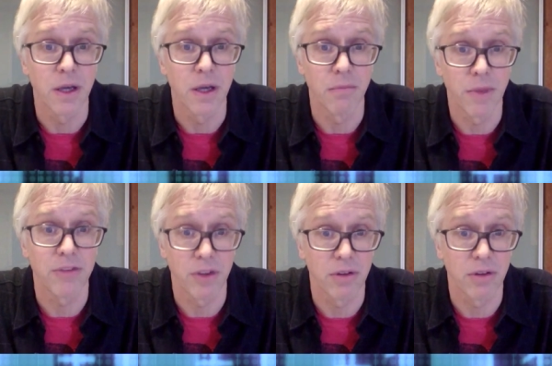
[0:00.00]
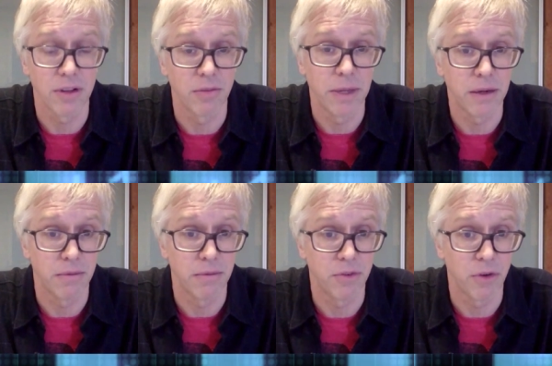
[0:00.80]
Um, that's a that's a big
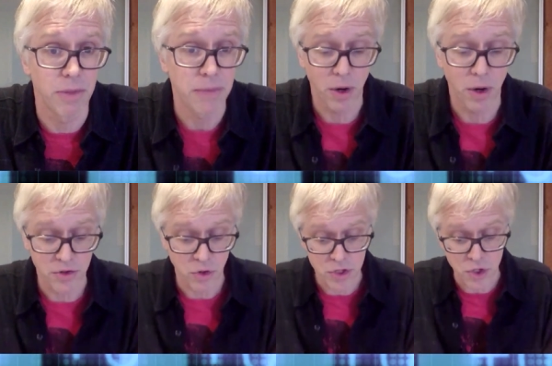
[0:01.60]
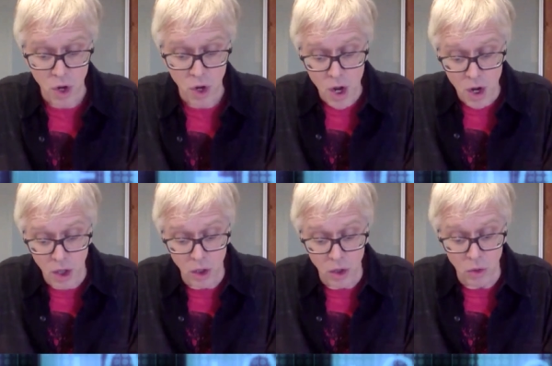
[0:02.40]
sort of big part of the story. So
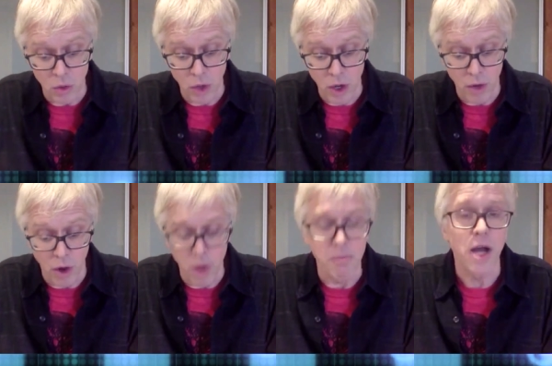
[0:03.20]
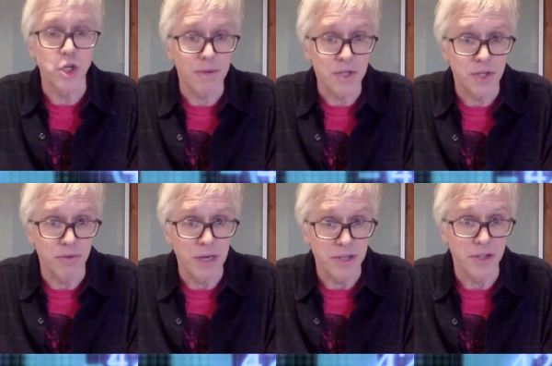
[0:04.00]
you know, our, my job is to
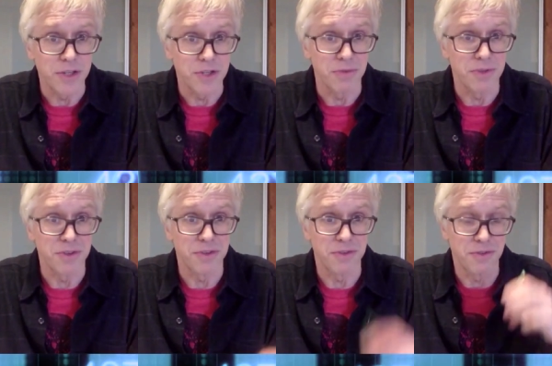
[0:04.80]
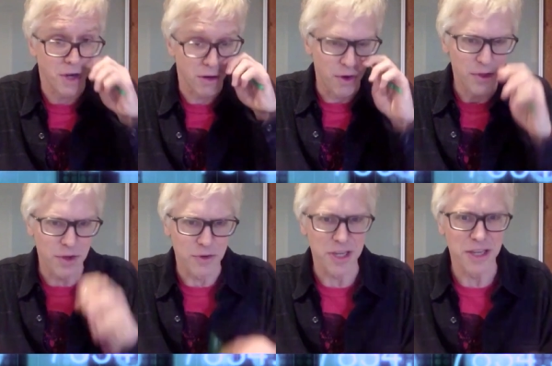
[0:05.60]
really to, is to is to, to convert
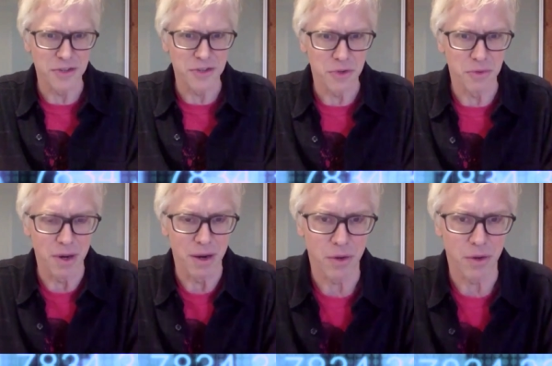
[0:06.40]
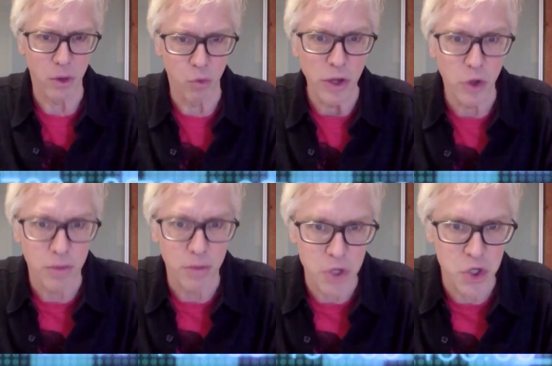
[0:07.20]
those into uh, you know real
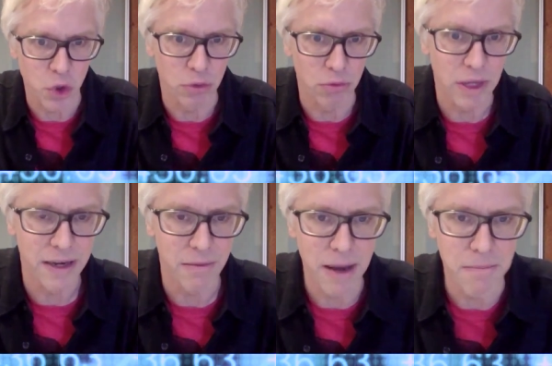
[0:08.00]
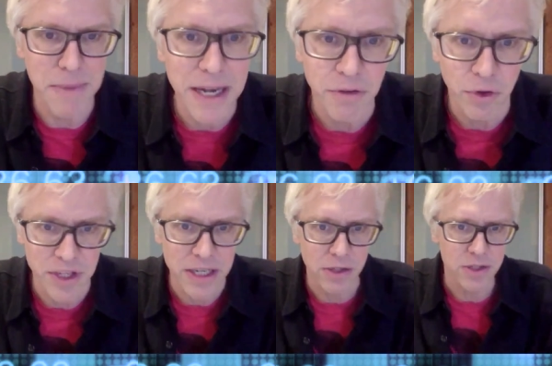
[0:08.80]
commercial and and meaningful
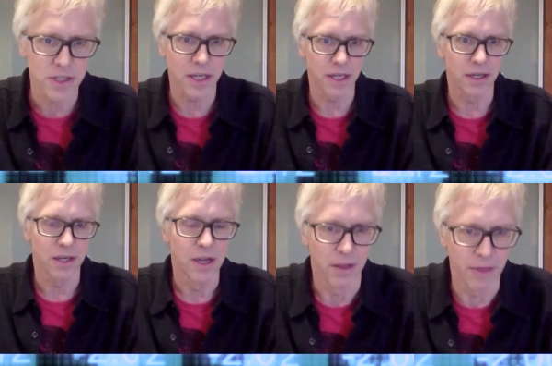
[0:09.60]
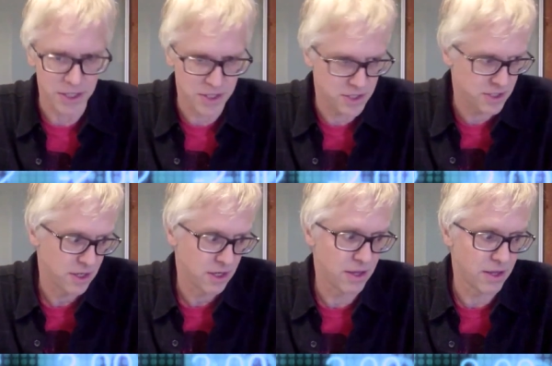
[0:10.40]
deals, and that's
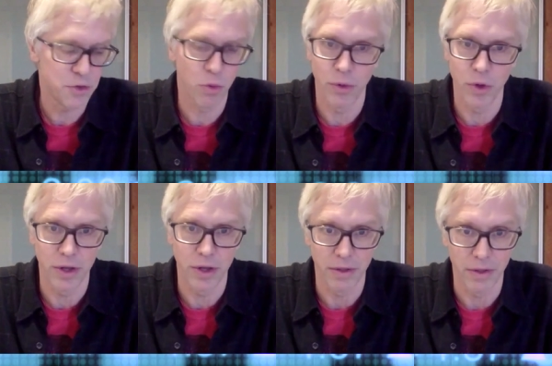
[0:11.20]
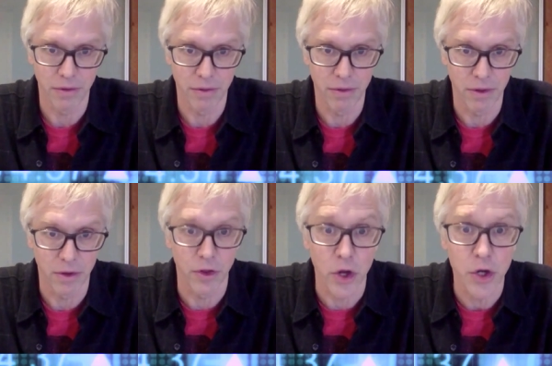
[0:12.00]
uh, that's what we're doing. The, the,
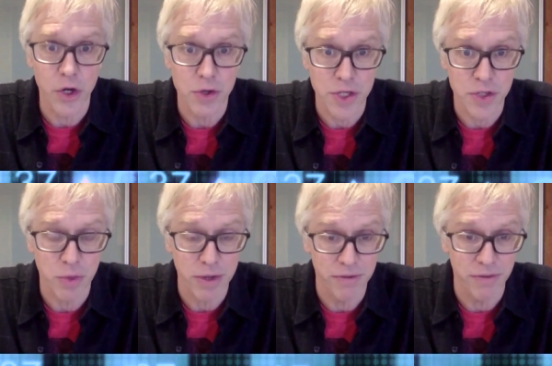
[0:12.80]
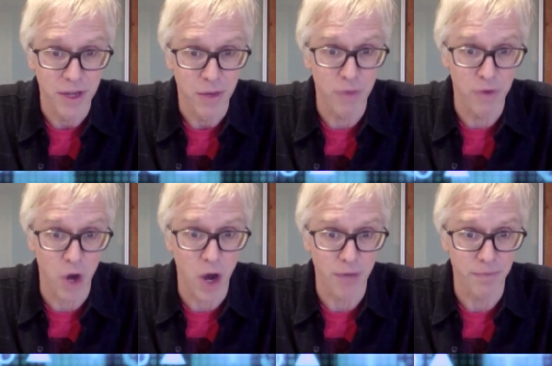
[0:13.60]
the good news is we've we've
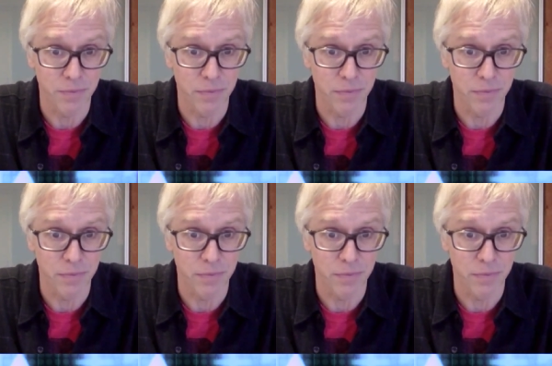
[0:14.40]
got